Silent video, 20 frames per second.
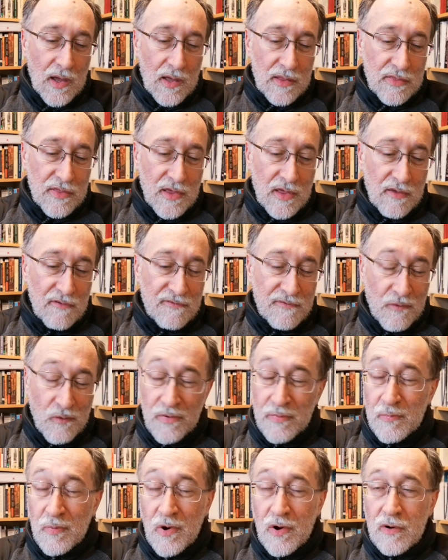The
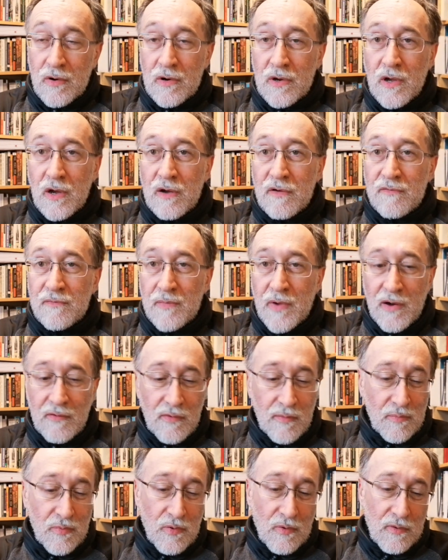fourth part of my
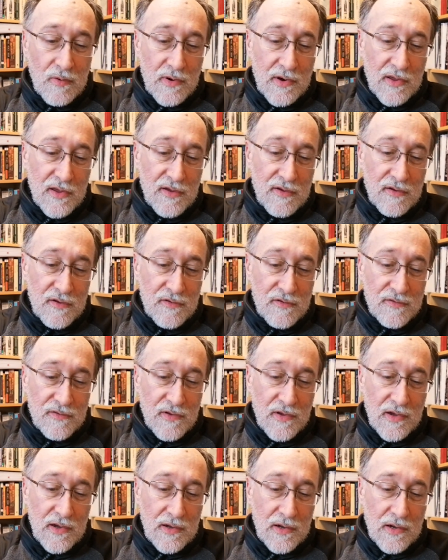report is
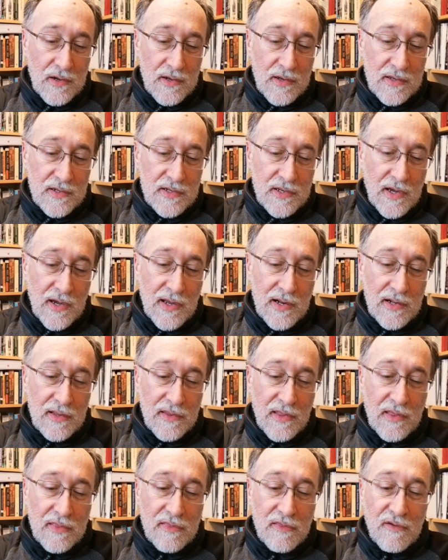entitled
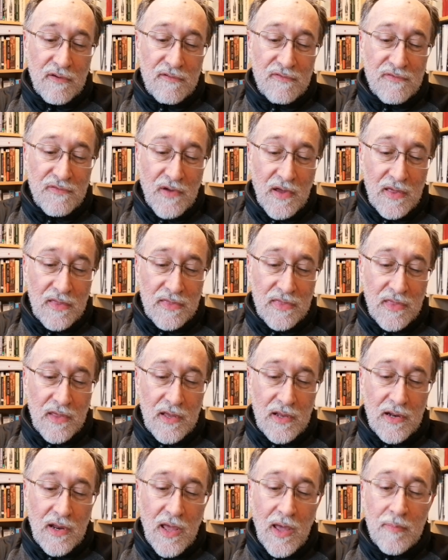that the faith
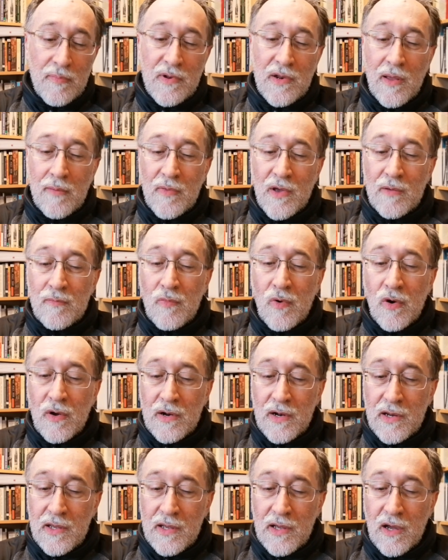in epidemic
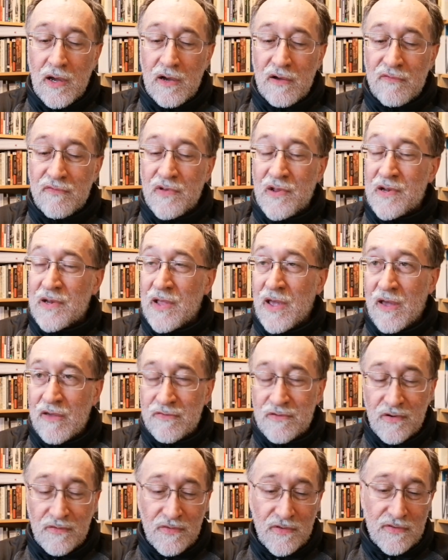modeling of
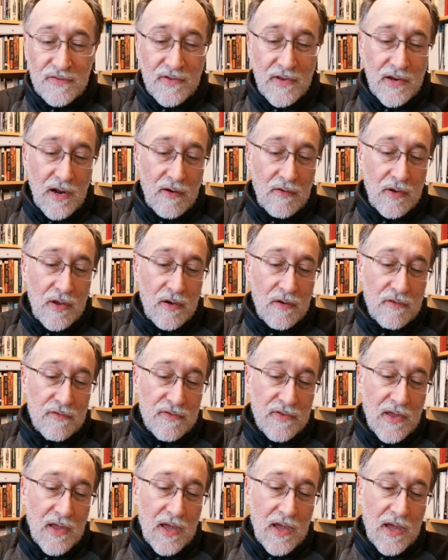catastrophe
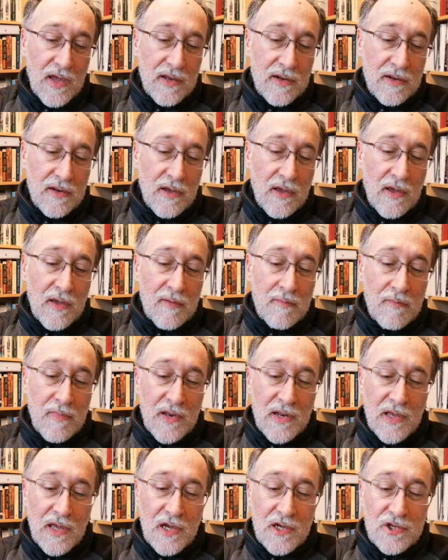scenarios and
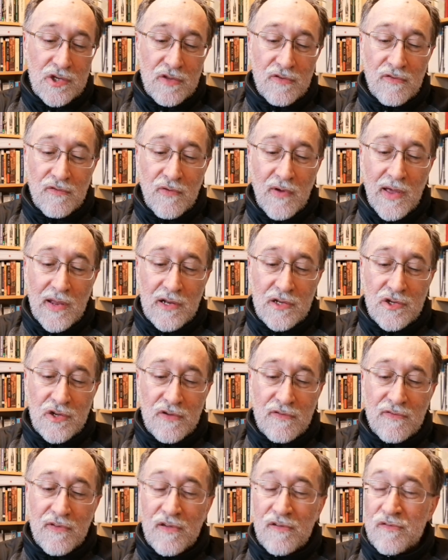mitigation
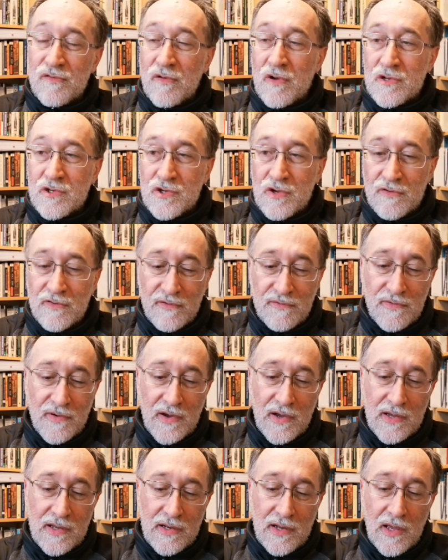strategies is not
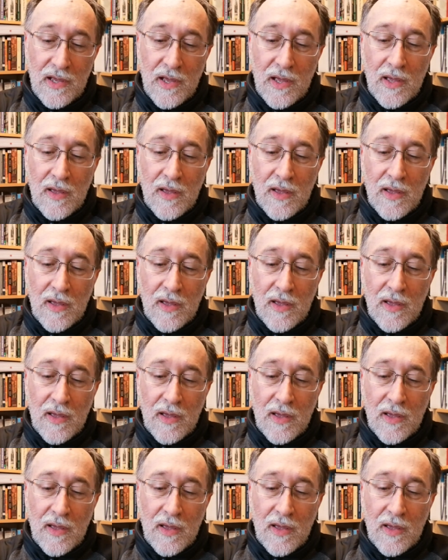justified.